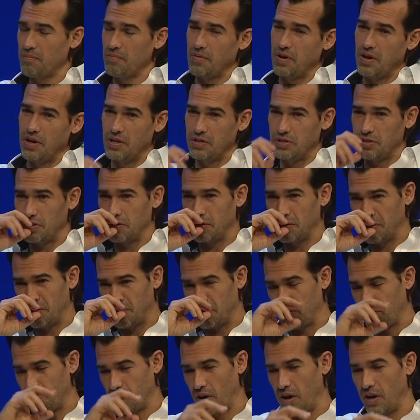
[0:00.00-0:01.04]
It is
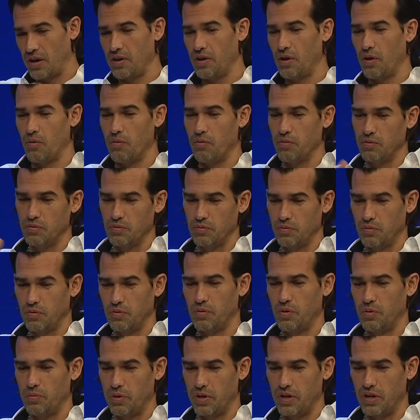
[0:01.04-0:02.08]
great, you know,
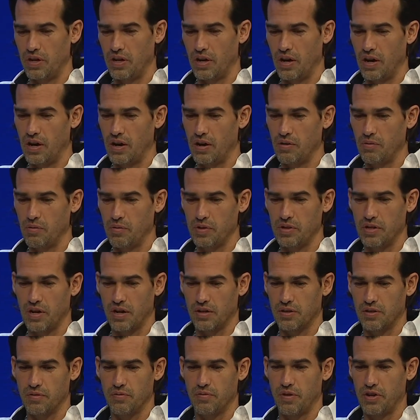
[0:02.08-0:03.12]
when we
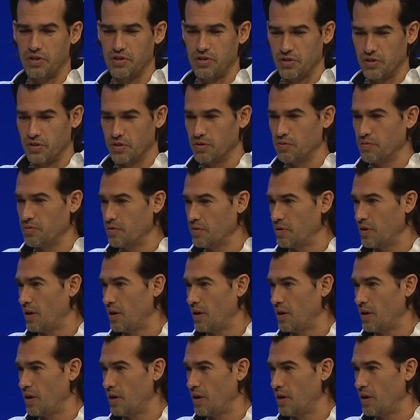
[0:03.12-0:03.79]
talk to venture